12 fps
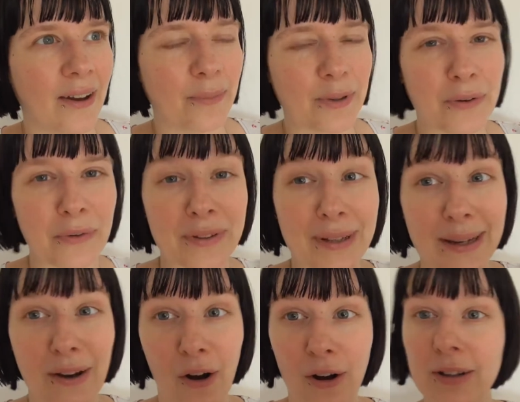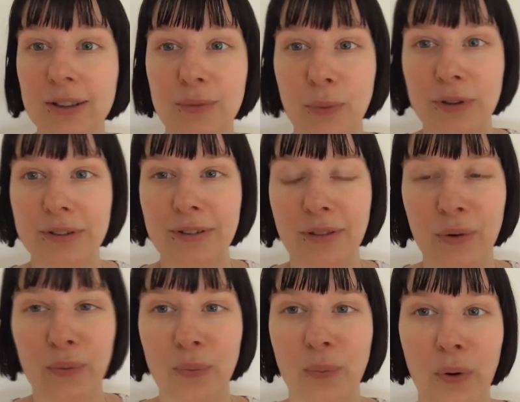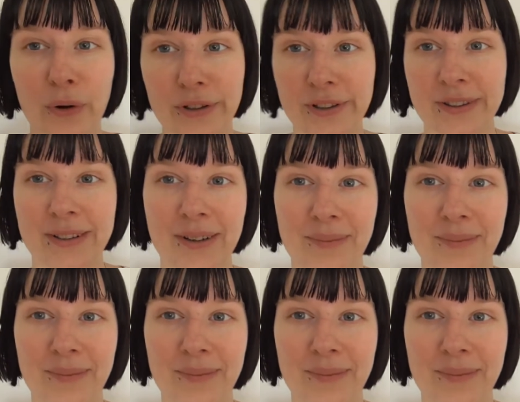because like August was the worst